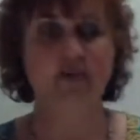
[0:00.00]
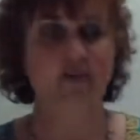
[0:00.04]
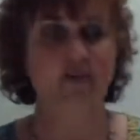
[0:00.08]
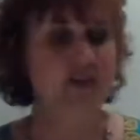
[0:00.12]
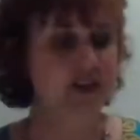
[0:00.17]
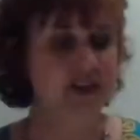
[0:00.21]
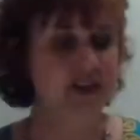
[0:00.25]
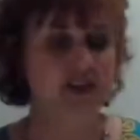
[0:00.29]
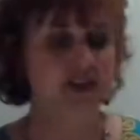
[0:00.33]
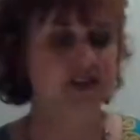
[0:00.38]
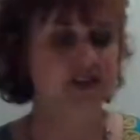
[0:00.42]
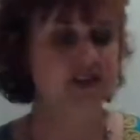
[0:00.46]

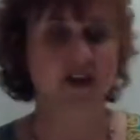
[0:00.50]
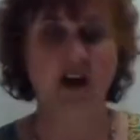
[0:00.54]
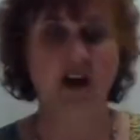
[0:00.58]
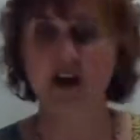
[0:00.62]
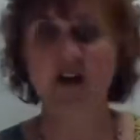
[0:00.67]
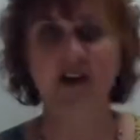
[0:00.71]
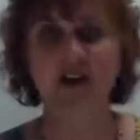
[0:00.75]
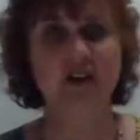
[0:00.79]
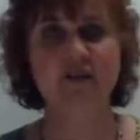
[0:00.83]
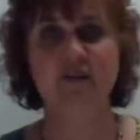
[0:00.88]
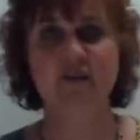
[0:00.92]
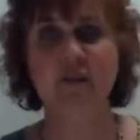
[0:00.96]
This is
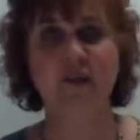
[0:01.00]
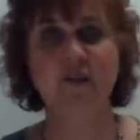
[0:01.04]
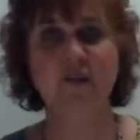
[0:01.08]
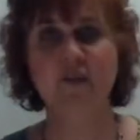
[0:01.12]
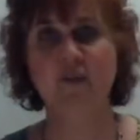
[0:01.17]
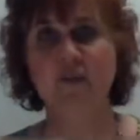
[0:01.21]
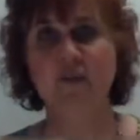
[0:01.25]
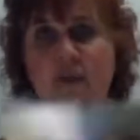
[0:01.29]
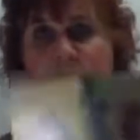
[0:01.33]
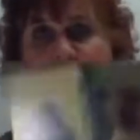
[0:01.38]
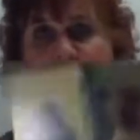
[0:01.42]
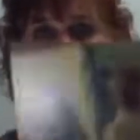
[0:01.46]
not going to fit
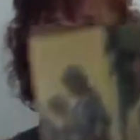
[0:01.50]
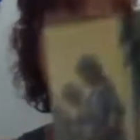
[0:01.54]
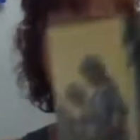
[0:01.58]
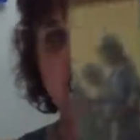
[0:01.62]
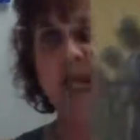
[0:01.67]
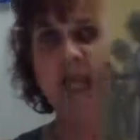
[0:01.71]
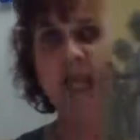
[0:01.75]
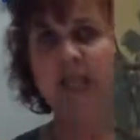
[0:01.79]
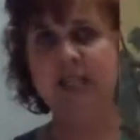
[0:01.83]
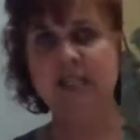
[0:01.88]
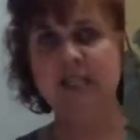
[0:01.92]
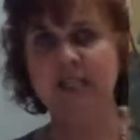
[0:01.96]
for me."
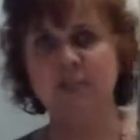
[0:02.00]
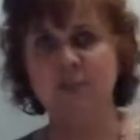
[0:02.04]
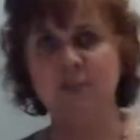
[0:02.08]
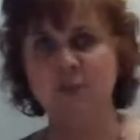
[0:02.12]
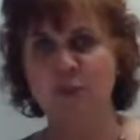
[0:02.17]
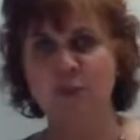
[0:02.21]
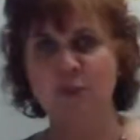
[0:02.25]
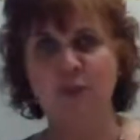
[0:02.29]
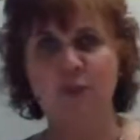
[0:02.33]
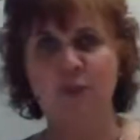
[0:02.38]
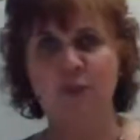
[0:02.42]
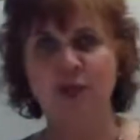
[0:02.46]
He says,
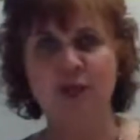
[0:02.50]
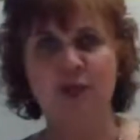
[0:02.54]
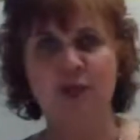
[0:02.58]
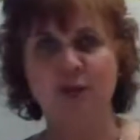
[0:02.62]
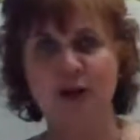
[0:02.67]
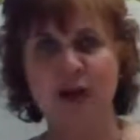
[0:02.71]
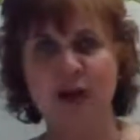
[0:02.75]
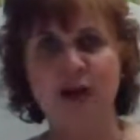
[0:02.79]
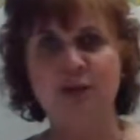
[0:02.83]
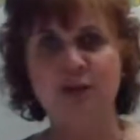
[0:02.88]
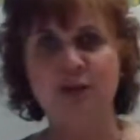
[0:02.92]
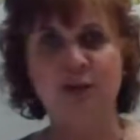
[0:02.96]
"Well,
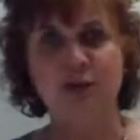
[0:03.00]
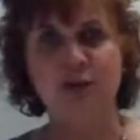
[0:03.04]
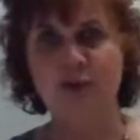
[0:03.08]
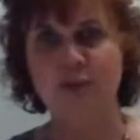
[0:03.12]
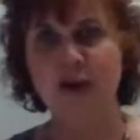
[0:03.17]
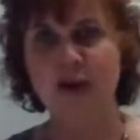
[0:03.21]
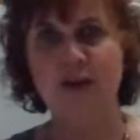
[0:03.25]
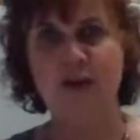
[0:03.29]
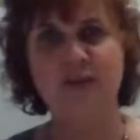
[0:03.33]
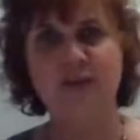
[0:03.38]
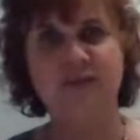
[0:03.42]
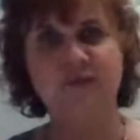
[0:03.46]
how are you going to go
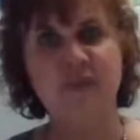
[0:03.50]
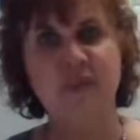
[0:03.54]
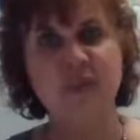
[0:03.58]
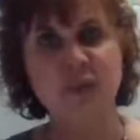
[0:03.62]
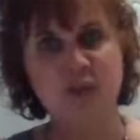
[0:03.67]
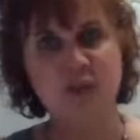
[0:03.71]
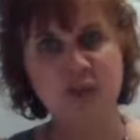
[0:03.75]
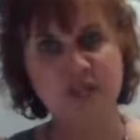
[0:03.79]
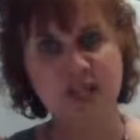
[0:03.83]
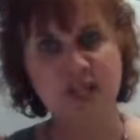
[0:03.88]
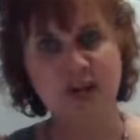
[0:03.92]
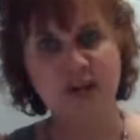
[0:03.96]
out and defend
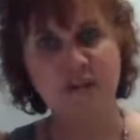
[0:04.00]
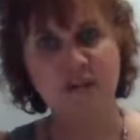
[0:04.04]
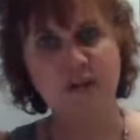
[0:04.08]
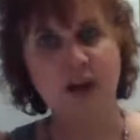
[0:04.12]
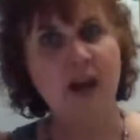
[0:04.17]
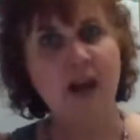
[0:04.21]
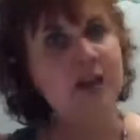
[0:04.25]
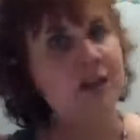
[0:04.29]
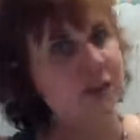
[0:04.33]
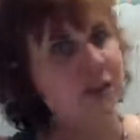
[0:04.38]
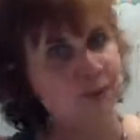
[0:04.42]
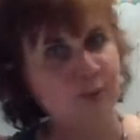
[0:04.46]
yourself?
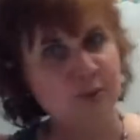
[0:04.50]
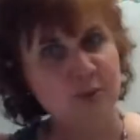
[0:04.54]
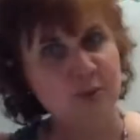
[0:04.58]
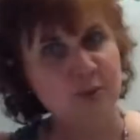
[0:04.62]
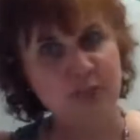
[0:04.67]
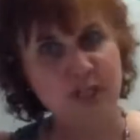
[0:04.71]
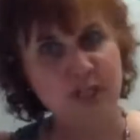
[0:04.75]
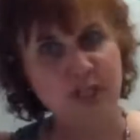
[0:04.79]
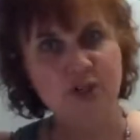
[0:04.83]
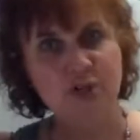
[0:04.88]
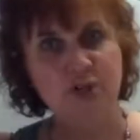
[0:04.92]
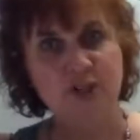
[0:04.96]
How are you going to
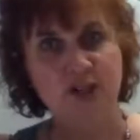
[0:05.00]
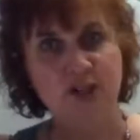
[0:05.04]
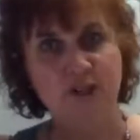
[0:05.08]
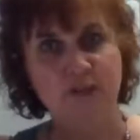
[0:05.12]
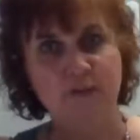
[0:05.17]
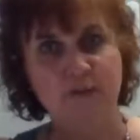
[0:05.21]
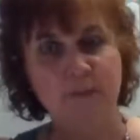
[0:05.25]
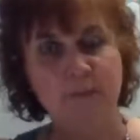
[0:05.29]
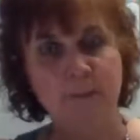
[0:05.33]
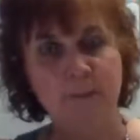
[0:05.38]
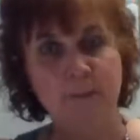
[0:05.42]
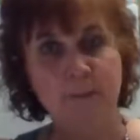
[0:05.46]
protect yourself?"
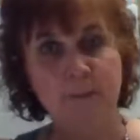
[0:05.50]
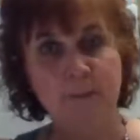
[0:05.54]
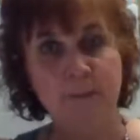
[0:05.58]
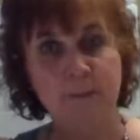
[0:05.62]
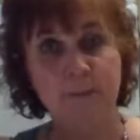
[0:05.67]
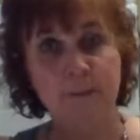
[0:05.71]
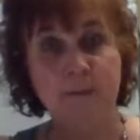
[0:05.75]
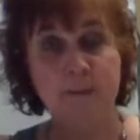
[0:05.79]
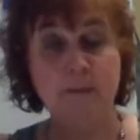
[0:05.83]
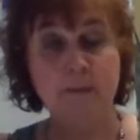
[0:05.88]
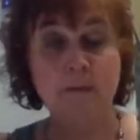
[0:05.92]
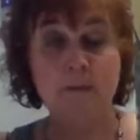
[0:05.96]

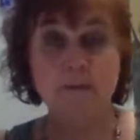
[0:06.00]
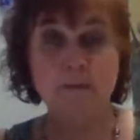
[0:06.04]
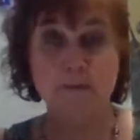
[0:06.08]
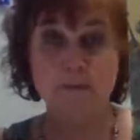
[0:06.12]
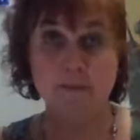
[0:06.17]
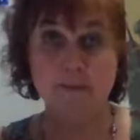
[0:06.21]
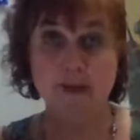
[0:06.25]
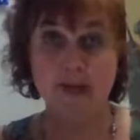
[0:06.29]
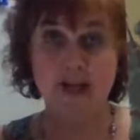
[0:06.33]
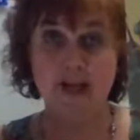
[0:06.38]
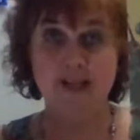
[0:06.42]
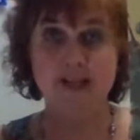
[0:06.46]

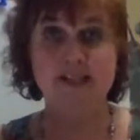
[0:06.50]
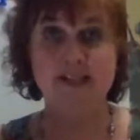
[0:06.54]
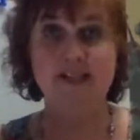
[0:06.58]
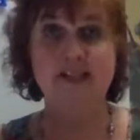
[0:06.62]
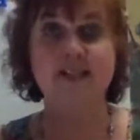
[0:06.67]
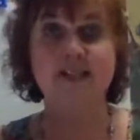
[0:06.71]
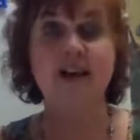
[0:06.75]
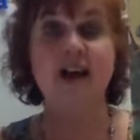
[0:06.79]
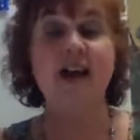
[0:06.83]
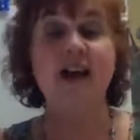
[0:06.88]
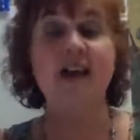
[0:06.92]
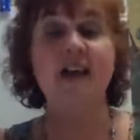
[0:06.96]
He
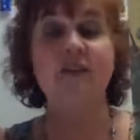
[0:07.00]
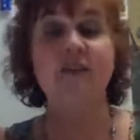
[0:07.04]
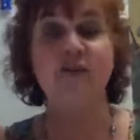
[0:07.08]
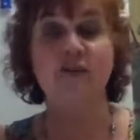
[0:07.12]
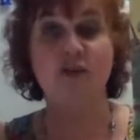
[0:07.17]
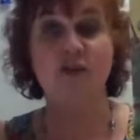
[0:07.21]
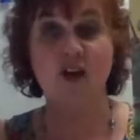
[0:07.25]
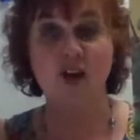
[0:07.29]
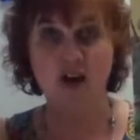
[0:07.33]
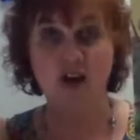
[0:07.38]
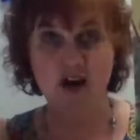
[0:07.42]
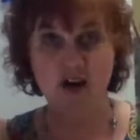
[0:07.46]
says, "I have
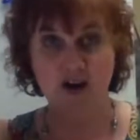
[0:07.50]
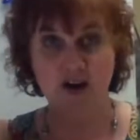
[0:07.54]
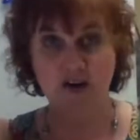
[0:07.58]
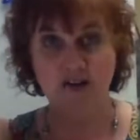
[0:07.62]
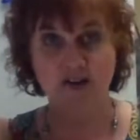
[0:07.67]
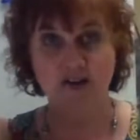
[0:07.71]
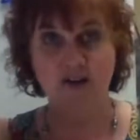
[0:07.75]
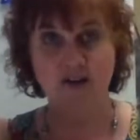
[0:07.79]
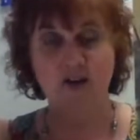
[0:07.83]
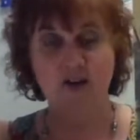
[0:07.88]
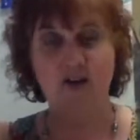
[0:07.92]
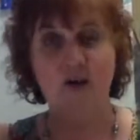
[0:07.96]
God
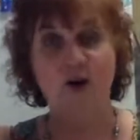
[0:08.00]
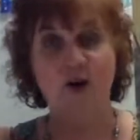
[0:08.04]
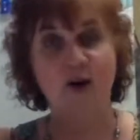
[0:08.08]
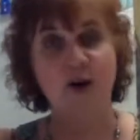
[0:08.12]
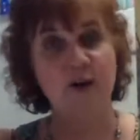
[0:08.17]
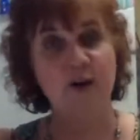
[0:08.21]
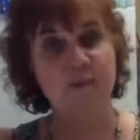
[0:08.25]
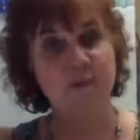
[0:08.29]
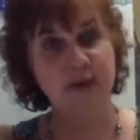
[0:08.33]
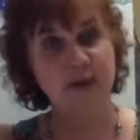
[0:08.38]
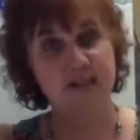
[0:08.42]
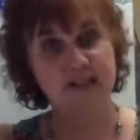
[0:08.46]

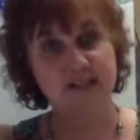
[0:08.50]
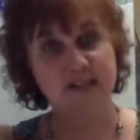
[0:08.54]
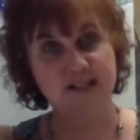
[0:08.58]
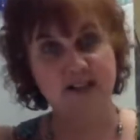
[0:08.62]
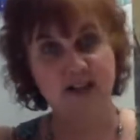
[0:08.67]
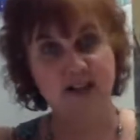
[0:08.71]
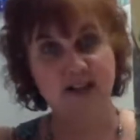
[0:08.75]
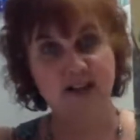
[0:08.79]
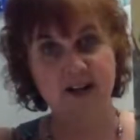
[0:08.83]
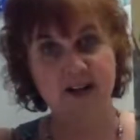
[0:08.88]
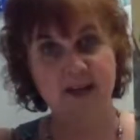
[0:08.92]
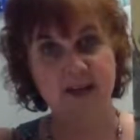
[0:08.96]
on my
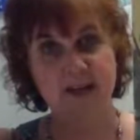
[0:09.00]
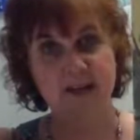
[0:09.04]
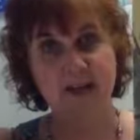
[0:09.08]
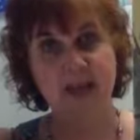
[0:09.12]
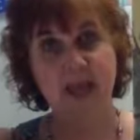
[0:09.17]
side."